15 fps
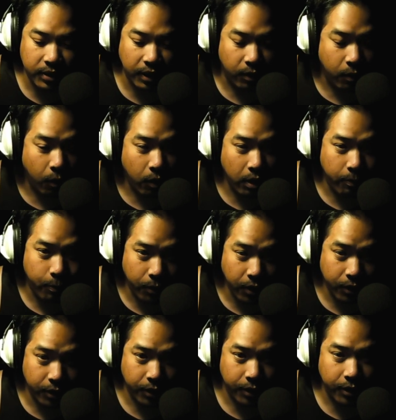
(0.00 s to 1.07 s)
Cory
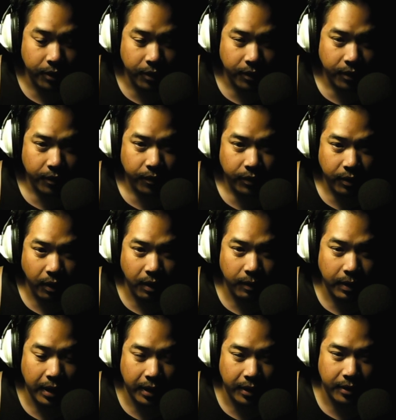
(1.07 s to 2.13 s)
Booker, told him
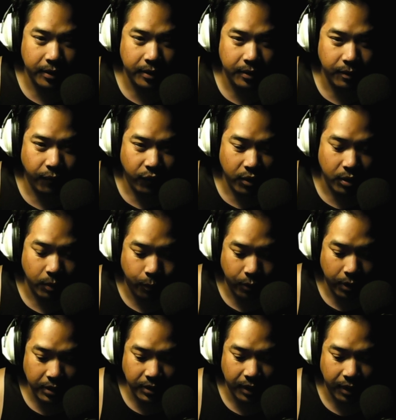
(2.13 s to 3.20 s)
that future president.